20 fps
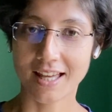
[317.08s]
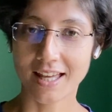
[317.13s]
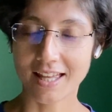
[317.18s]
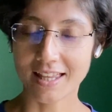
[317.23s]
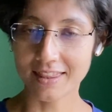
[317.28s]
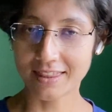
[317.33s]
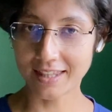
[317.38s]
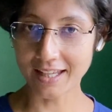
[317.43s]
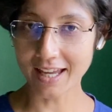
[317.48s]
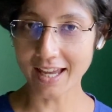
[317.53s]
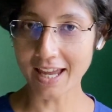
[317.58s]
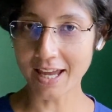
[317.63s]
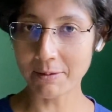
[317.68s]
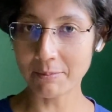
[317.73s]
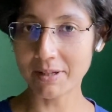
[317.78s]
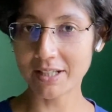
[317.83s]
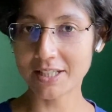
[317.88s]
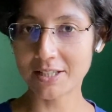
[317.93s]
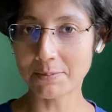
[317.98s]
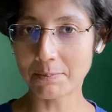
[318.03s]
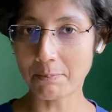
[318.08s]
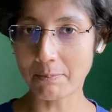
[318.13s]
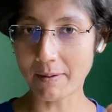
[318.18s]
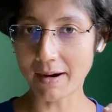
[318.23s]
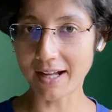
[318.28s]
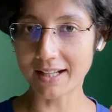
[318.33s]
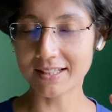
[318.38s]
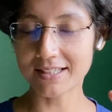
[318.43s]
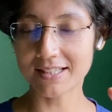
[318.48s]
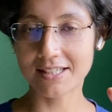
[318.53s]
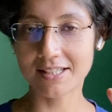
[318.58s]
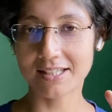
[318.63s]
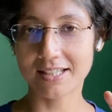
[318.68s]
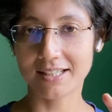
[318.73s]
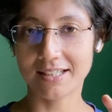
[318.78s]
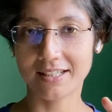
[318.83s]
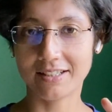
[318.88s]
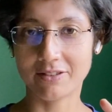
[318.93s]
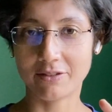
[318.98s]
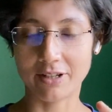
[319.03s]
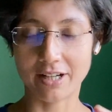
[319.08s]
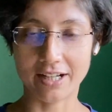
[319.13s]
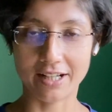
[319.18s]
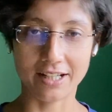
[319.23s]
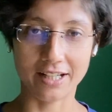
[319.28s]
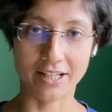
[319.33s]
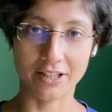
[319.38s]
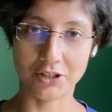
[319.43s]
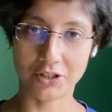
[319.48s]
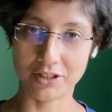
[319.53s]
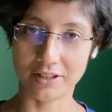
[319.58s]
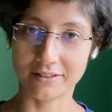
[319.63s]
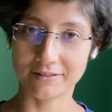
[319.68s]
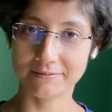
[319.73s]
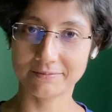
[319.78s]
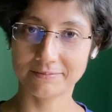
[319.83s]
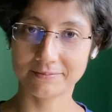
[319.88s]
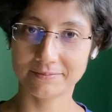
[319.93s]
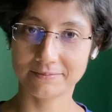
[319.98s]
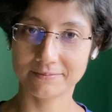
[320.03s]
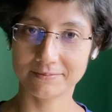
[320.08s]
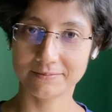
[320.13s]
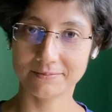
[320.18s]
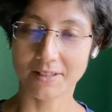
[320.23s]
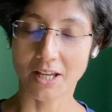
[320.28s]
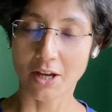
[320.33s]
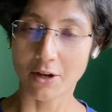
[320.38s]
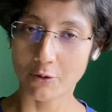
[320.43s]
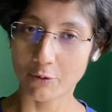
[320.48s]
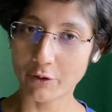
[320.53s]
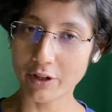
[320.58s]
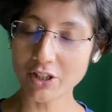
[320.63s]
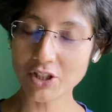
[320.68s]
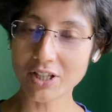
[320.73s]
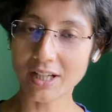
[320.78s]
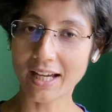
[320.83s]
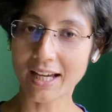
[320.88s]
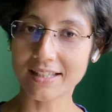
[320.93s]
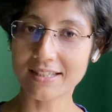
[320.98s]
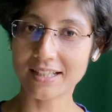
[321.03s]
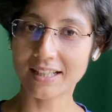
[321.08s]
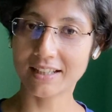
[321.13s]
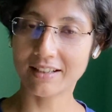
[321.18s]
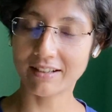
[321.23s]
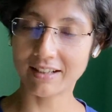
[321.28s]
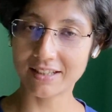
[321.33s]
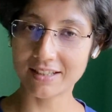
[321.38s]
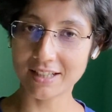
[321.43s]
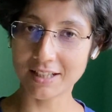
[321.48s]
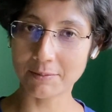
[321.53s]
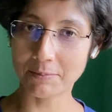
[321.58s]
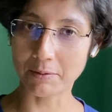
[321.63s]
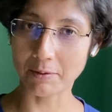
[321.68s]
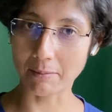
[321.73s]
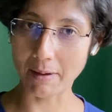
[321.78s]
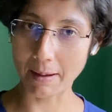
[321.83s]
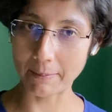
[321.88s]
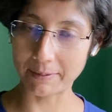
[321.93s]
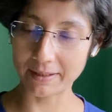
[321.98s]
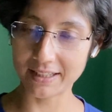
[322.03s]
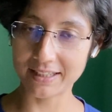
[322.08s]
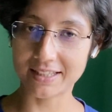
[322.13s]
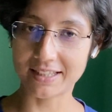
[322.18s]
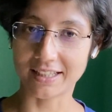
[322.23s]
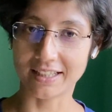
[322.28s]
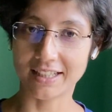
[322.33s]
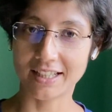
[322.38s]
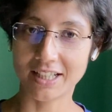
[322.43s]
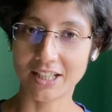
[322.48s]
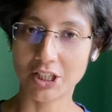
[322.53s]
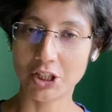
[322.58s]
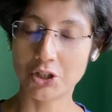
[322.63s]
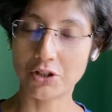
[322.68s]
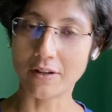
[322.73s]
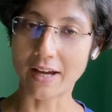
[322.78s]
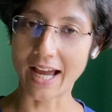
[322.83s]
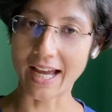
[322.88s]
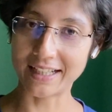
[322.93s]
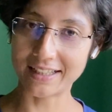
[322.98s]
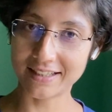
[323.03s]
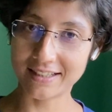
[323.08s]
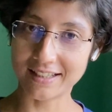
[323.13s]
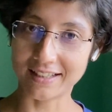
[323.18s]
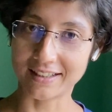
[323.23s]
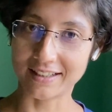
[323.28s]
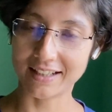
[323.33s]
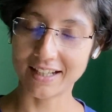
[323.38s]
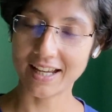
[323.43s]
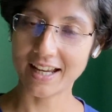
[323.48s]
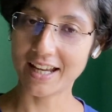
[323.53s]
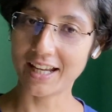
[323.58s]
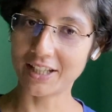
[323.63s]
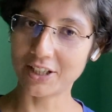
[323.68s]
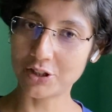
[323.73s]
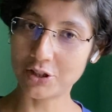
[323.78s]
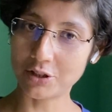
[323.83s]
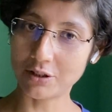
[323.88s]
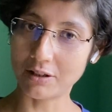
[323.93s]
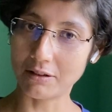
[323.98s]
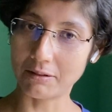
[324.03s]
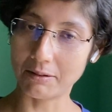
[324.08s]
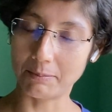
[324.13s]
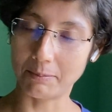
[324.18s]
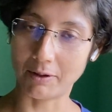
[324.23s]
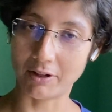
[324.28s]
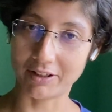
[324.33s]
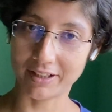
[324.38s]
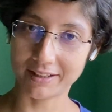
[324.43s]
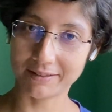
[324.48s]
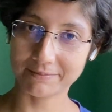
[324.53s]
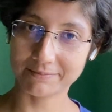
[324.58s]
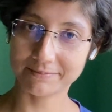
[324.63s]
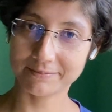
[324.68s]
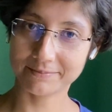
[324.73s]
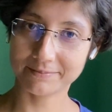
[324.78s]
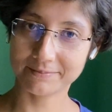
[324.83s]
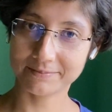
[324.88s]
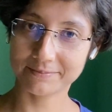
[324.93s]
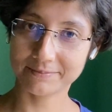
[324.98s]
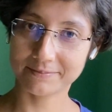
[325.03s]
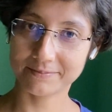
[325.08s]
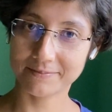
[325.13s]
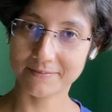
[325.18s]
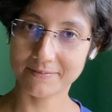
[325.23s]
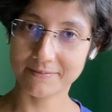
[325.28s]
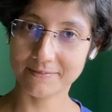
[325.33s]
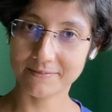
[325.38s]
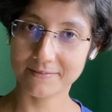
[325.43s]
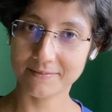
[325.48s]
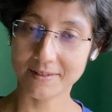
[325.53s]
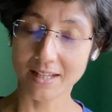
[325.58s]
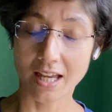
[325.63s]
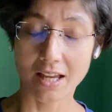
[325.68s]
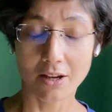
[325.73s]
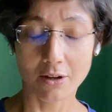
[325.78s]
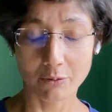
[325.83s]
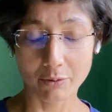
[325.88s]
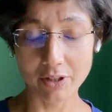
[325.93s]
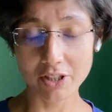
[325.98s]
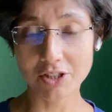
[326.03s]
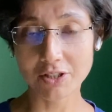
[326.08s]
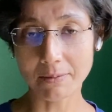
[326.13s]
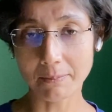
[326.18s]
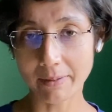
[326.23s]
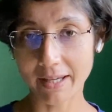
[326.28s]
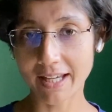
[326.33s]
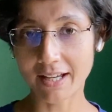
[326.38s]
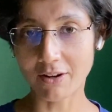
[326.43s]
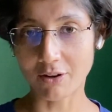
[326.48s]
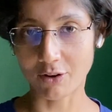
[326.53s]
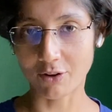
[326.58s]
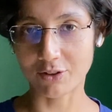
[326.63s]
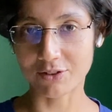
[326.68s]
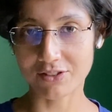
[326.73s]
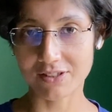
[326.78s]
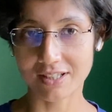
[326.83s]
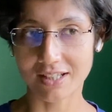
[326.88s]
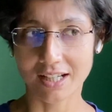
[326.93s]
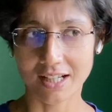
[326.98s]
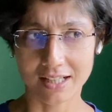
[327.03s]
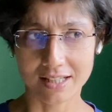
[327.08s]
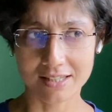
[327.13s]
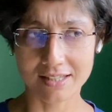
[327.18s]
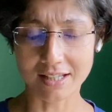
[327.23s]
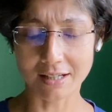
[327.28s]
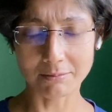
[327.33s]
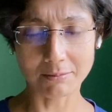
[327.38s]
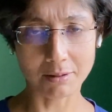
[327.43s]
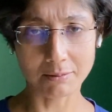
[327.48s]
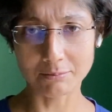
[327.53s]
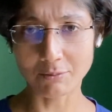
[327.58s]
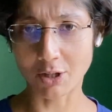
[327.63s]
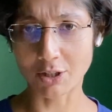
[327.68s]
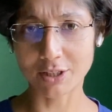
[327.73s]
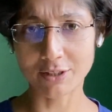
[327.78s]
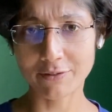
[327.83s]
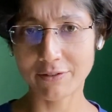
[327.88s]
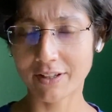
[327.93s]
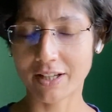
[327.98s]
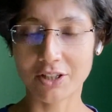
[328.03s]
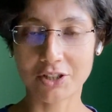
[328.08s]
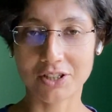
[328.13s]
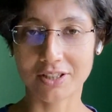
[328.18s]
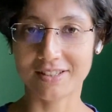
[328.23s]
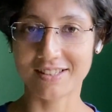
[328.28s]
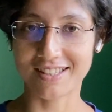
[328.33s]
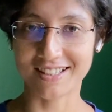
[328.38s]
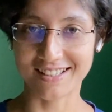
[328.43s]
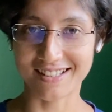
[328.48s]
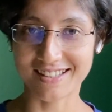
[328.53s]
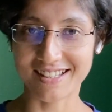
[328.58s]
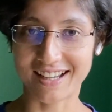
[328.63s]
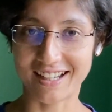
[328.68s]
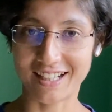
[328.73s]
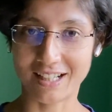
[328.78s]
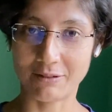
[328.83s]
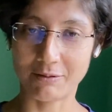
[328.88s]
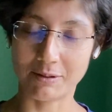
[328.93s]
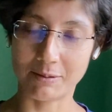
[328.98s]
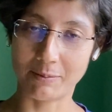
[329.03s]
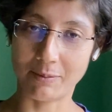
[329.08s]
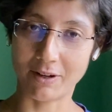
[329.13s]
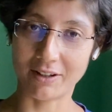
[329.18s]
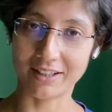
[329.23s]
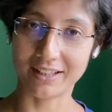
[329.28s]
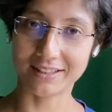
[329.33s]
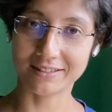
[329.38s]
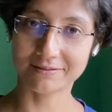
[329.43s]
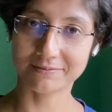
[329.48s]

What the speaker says: they emit pulsed radiation, which has a greater probability to enter into our body, which may cause some modifications inside our body.